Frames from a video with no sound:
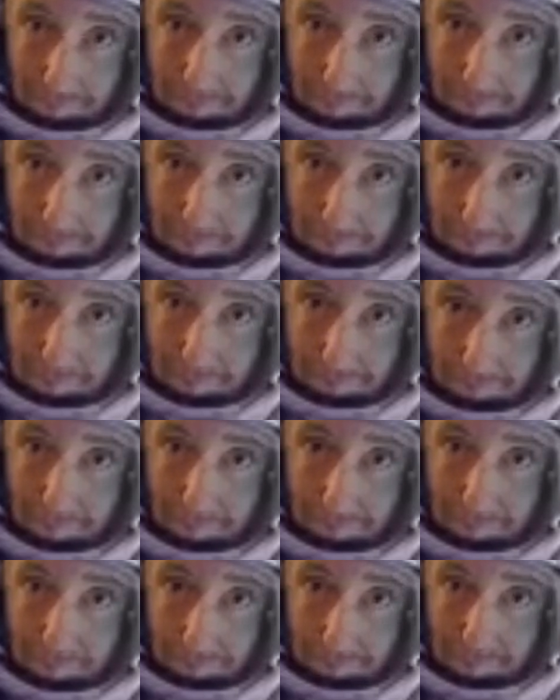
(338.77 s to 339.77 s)

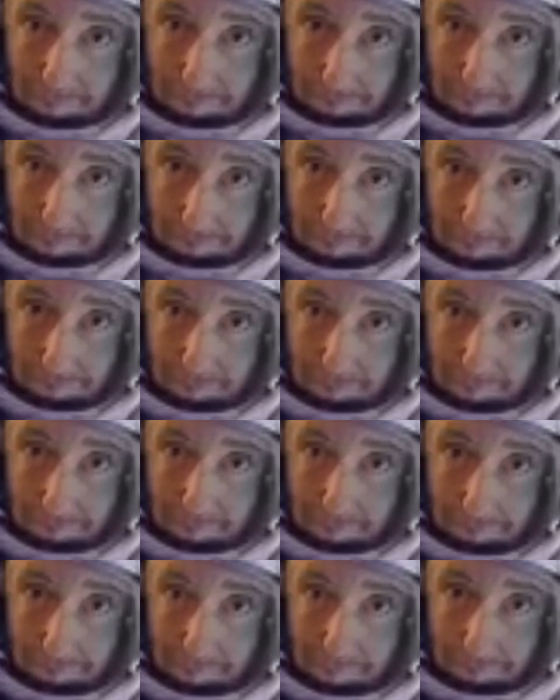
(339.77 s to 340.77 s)

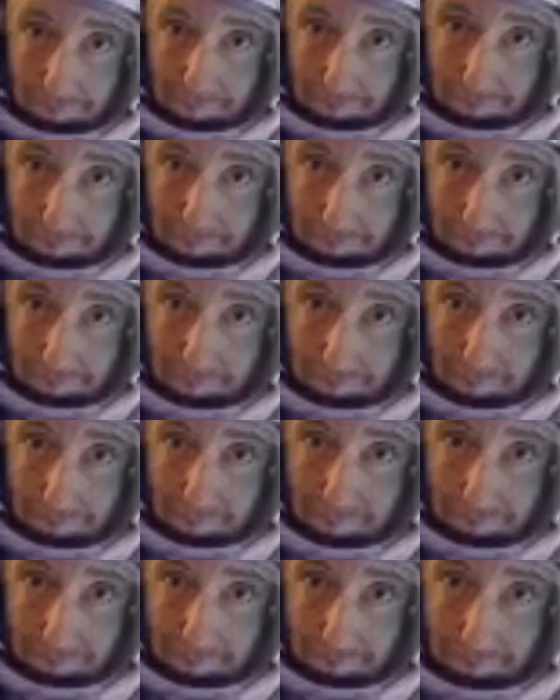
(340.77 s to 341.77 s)

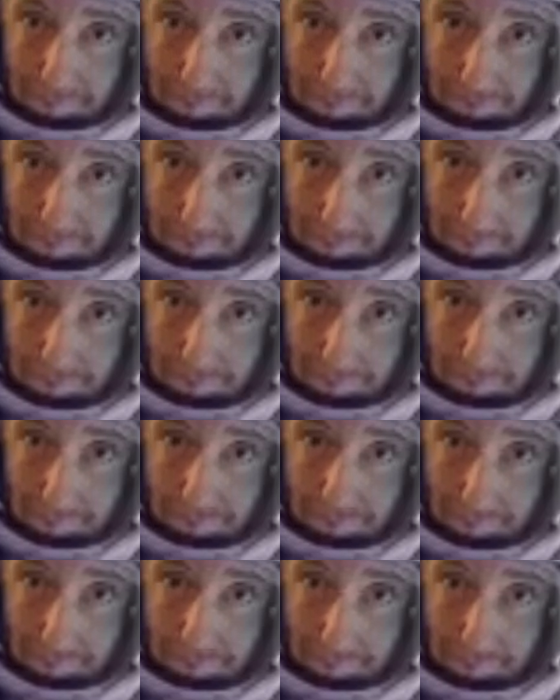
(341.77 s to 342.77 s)

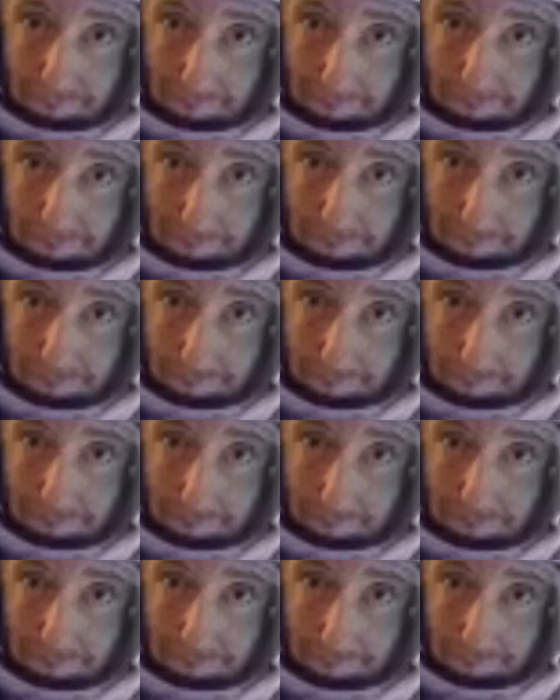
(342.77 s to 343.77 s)

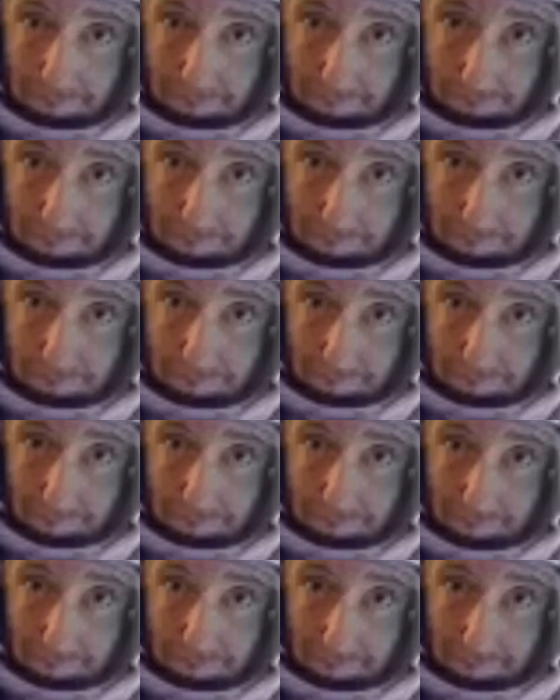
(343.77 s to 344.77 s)

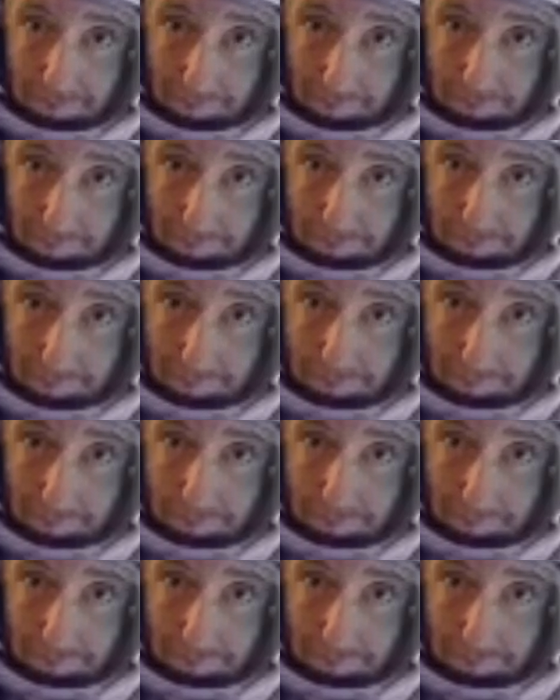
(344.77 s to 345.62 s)
[no speech]